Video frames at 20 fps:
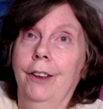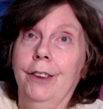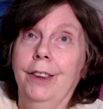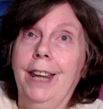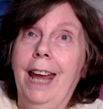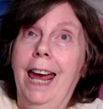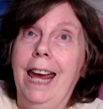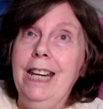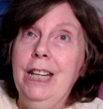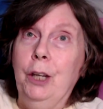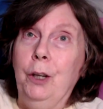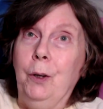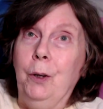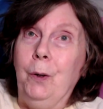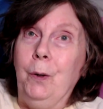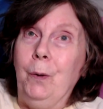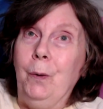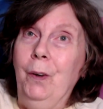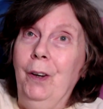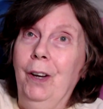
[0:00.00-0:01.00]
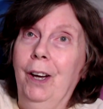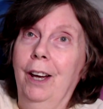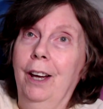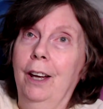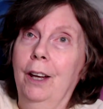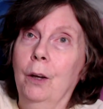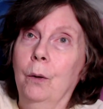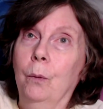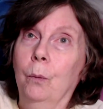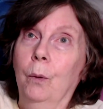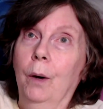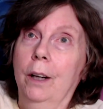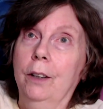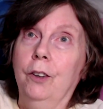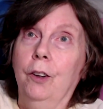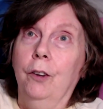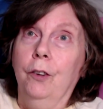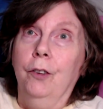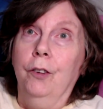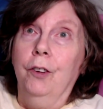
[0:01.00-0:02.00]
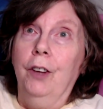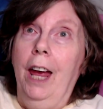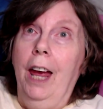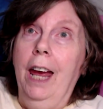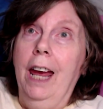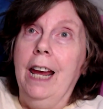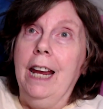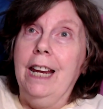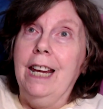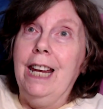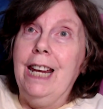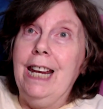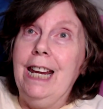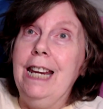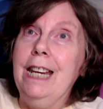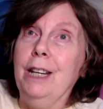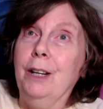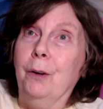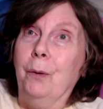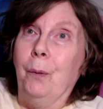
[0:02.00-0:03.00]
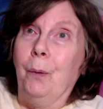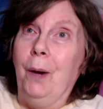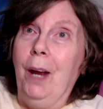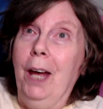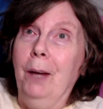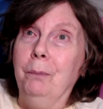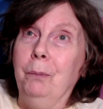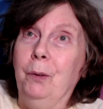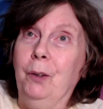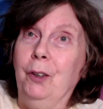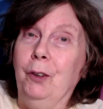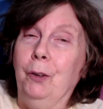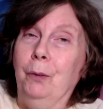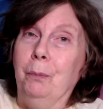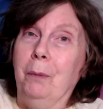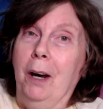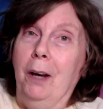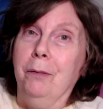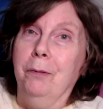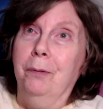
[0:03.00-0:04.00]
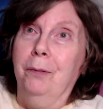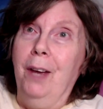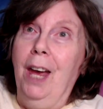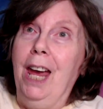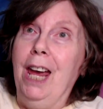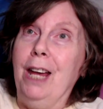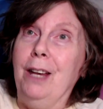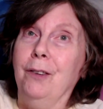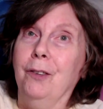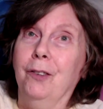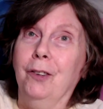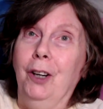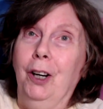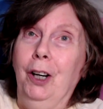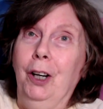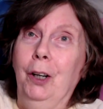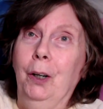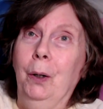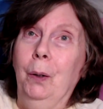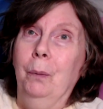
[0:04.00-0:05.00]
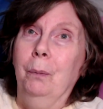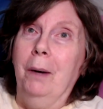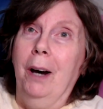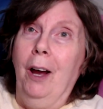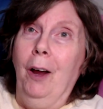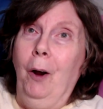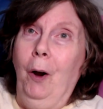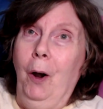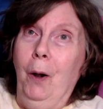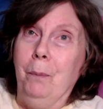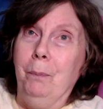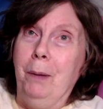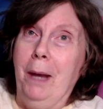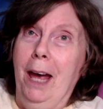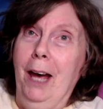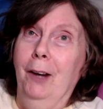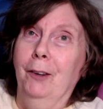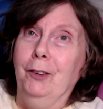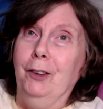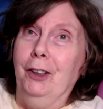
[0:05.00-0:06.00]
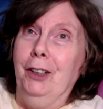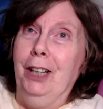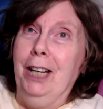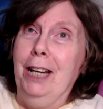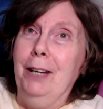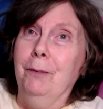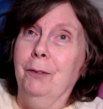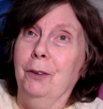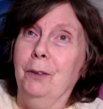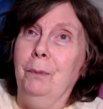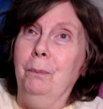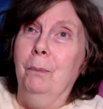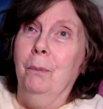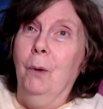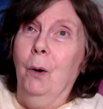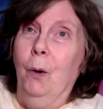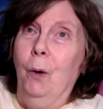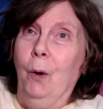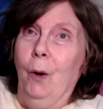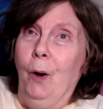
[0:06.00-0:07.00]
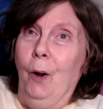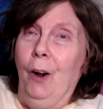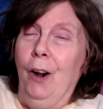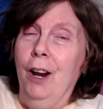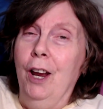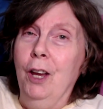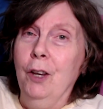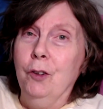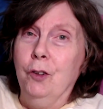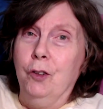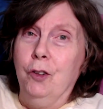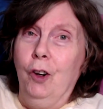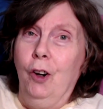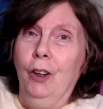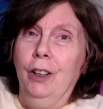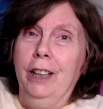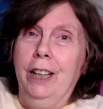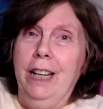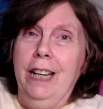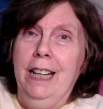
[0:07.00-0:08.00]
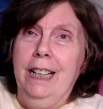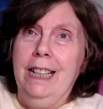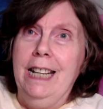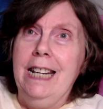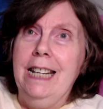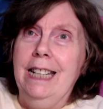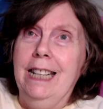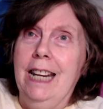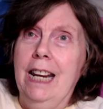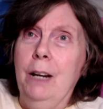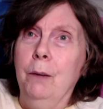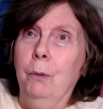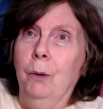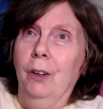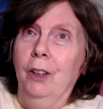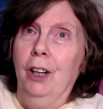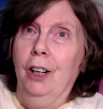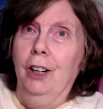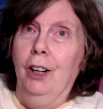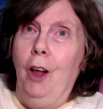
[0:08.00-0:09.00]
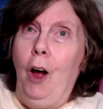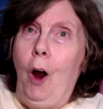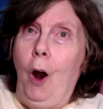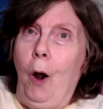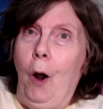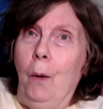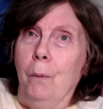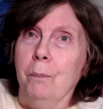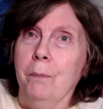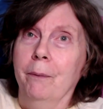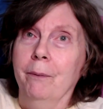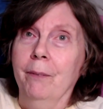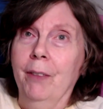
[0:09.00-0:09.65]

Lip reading: Thank you. What to say? Heat crept into my face. Oh, my heart pounded even more. Surely an ED will alarm.